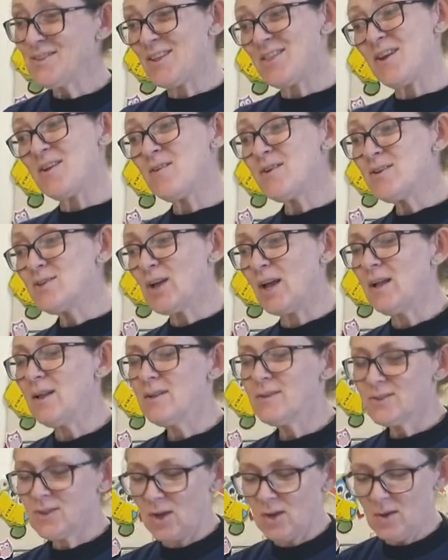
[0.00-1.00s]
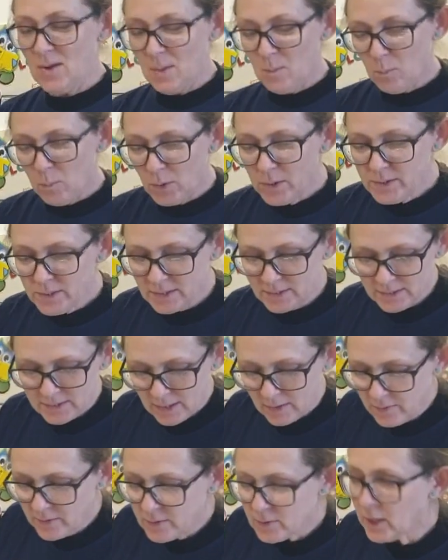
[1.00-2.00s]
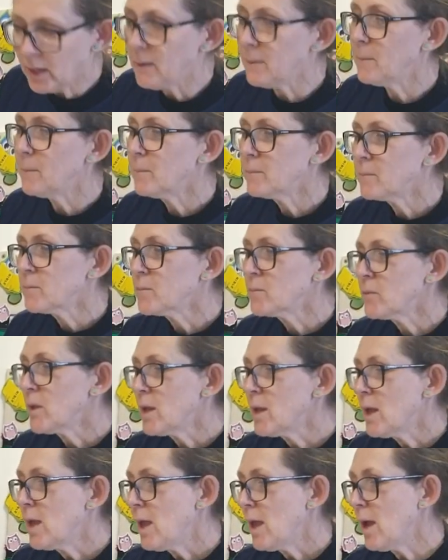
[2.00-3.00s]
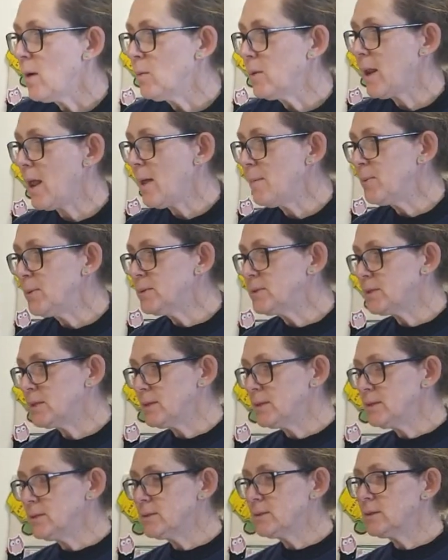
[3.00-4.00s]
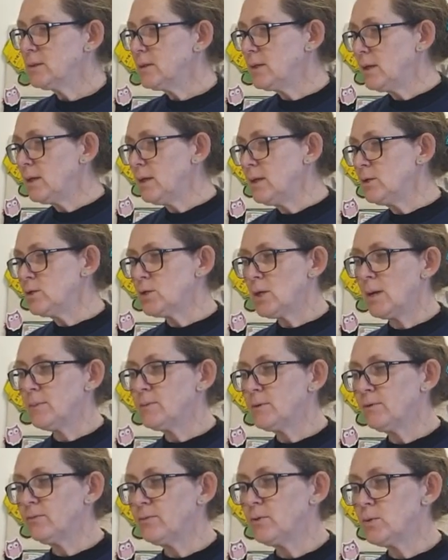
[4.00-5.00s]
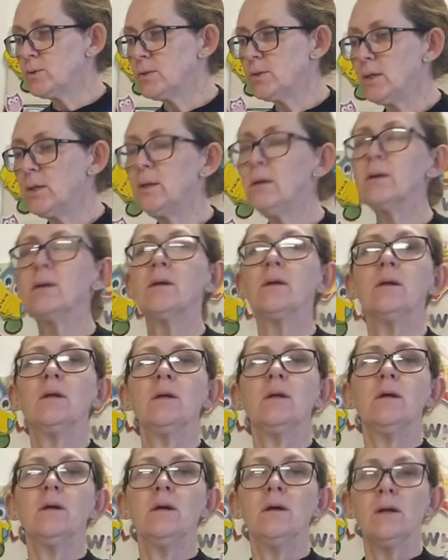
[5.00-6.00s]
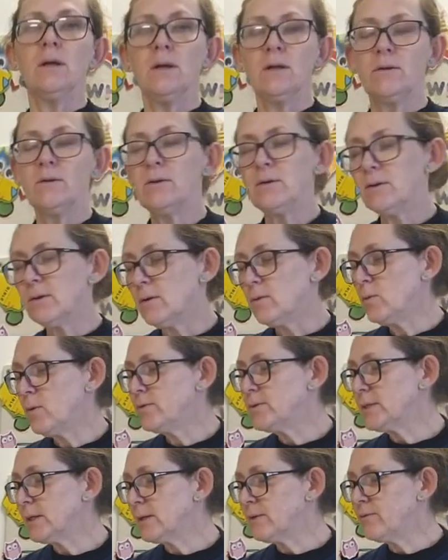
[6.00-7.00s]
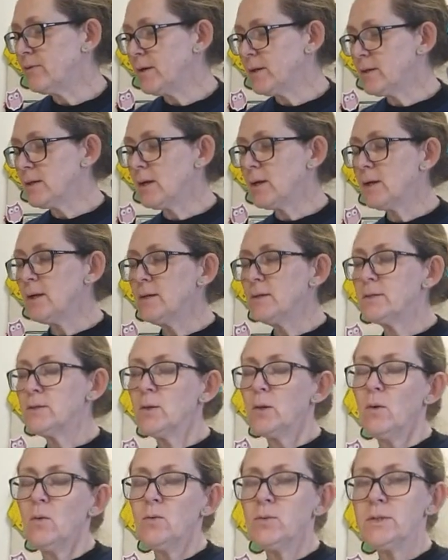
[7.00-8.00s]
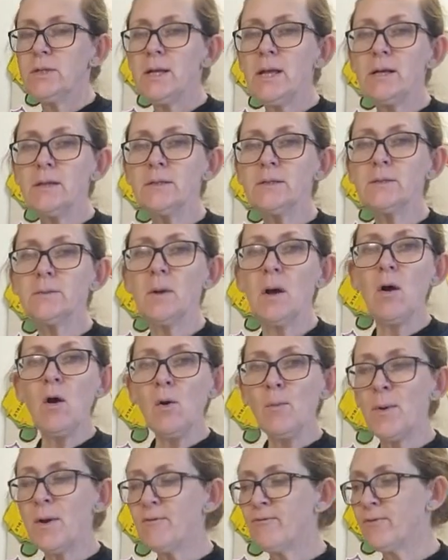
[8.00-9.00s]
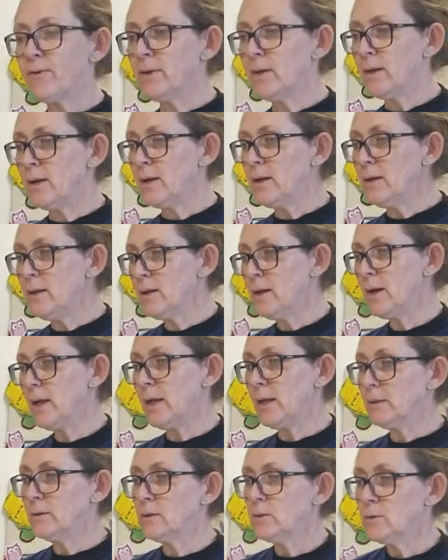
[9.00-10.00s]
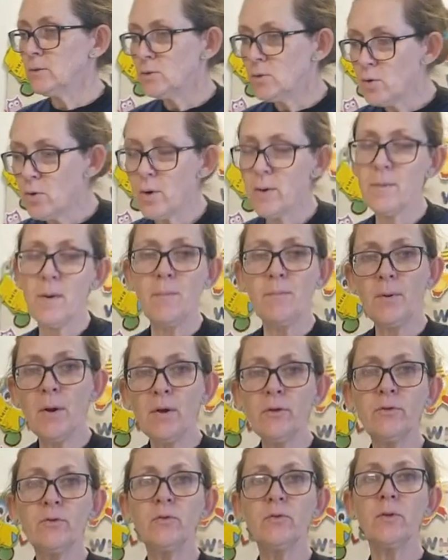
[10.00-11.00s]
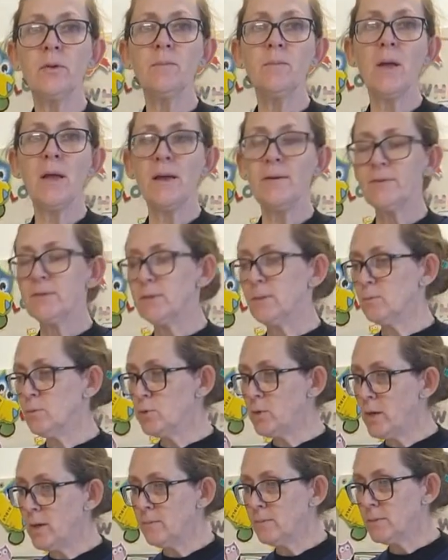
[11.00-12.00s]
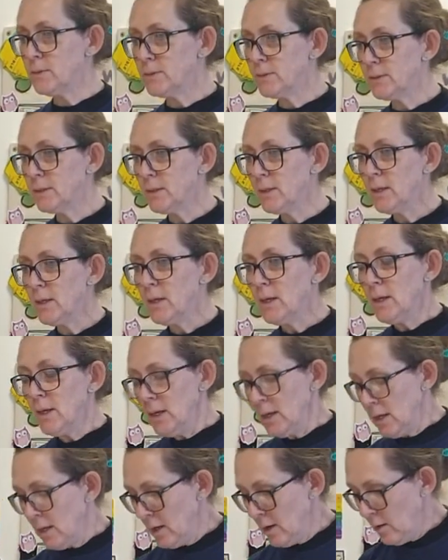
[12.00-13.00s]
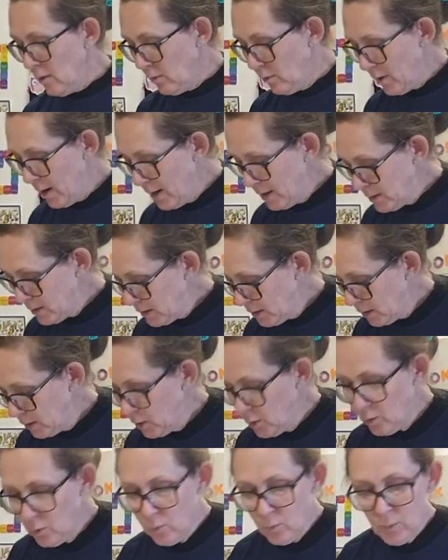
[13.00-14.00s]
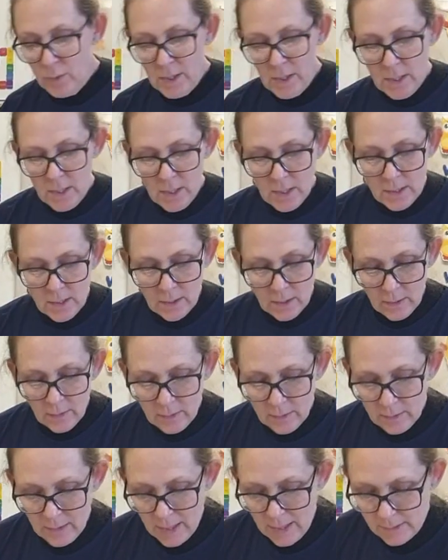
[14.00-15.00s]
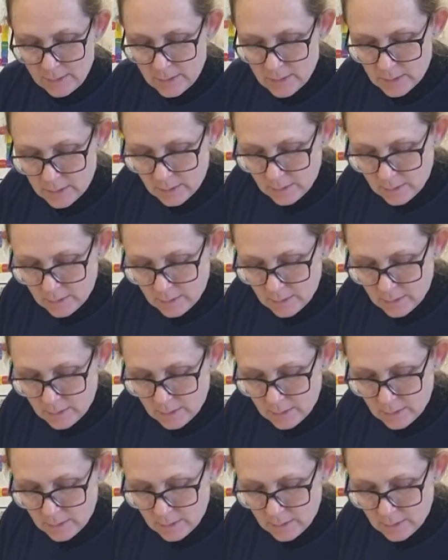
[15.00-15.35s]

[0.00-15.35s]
so they're in jail. So, point is, they're in jail. And what happens is, in chapter 14, in hoofstuk 40, is, ons lees, albei van hulle het drome. Both of them have some dreams. Alright, you read that